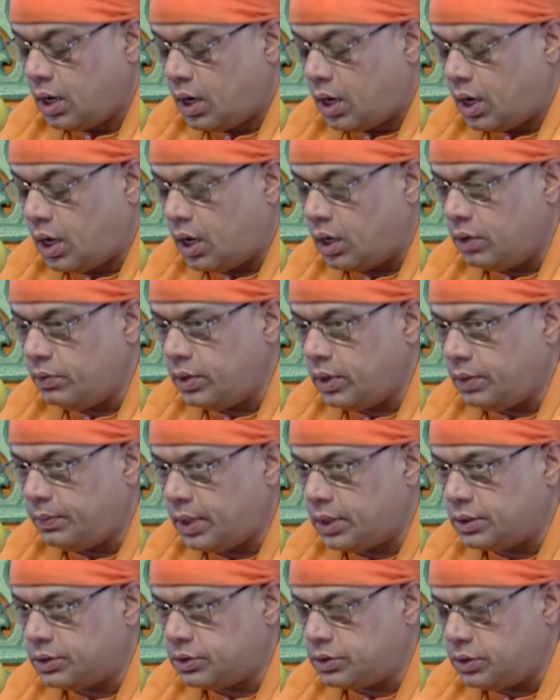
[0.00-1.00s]

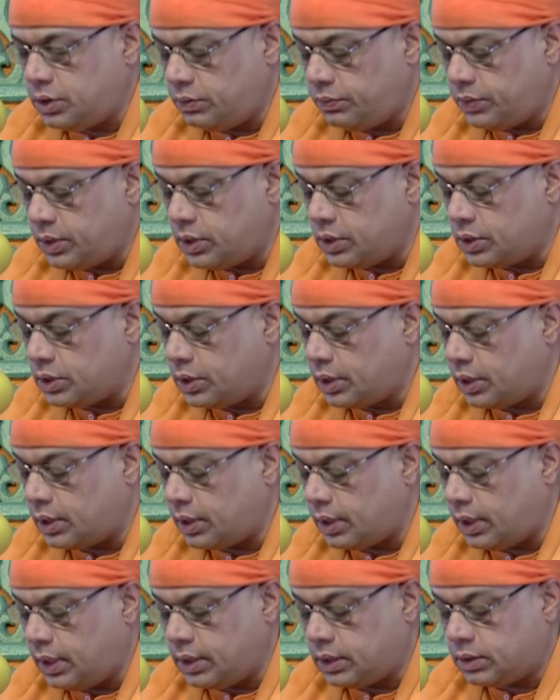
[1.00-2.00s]
however trivial
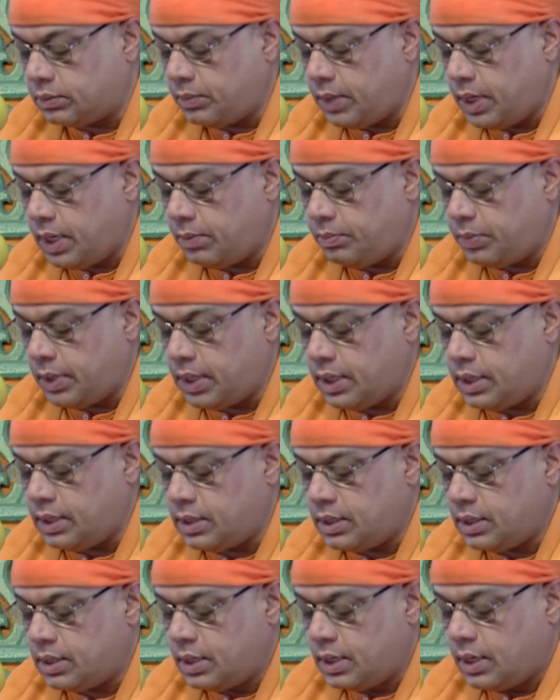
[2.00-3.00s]
it may be,
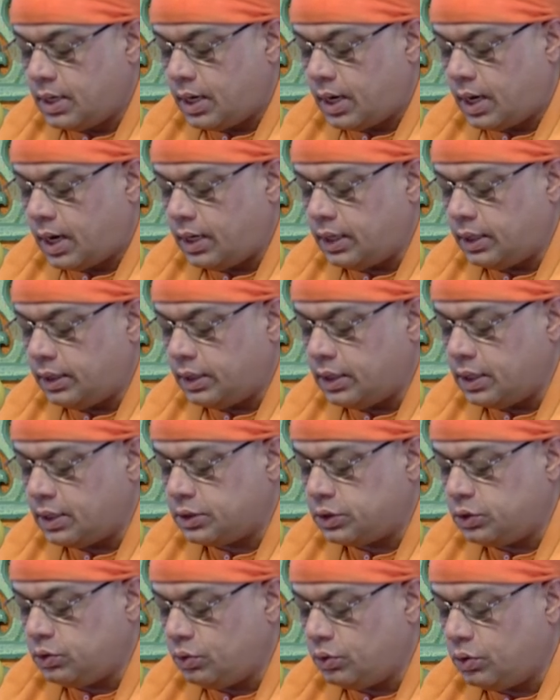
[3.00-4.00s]
and yet
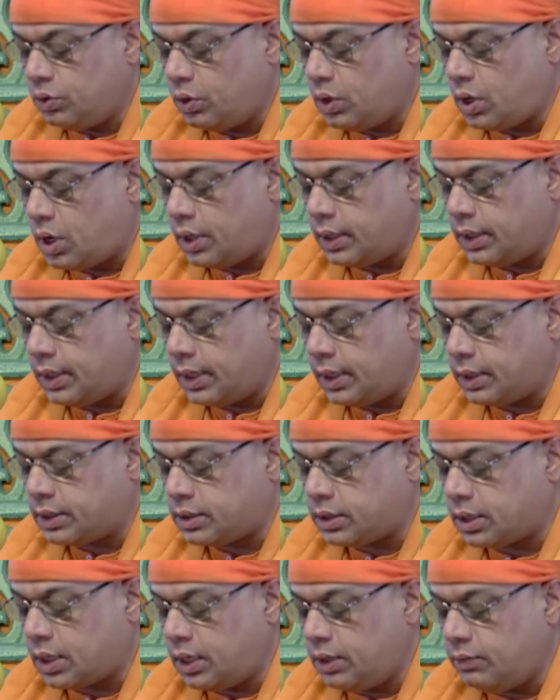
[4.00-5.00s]
you do not
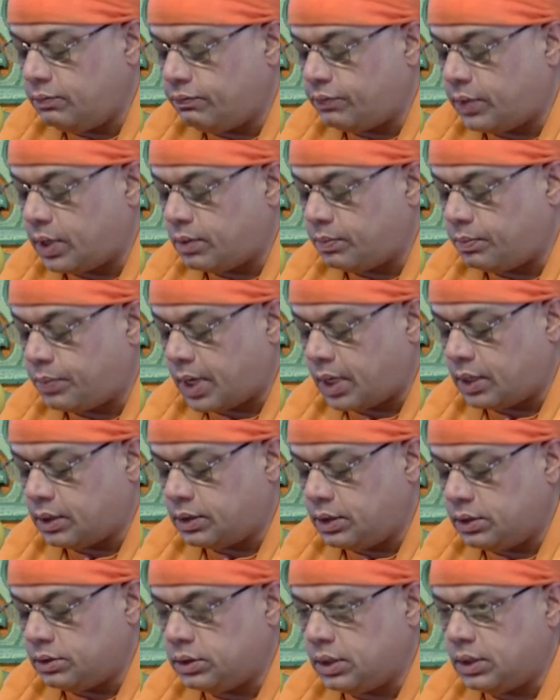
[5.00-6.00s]
get time for
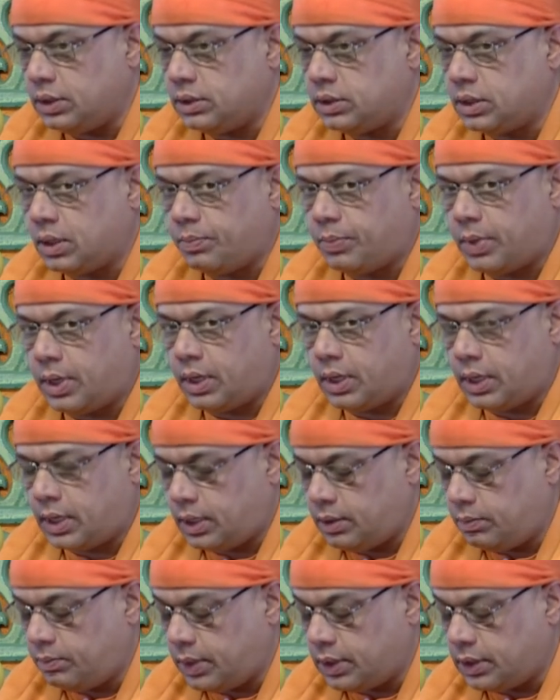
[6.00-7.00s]
practicing japa
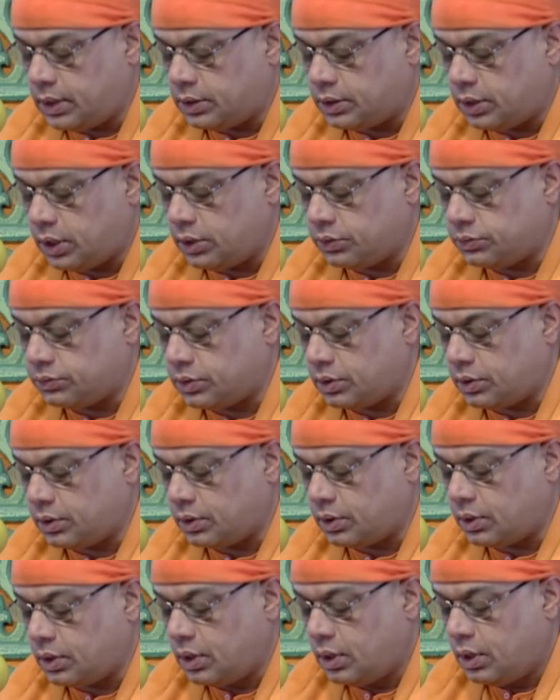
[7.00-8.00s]
and meditation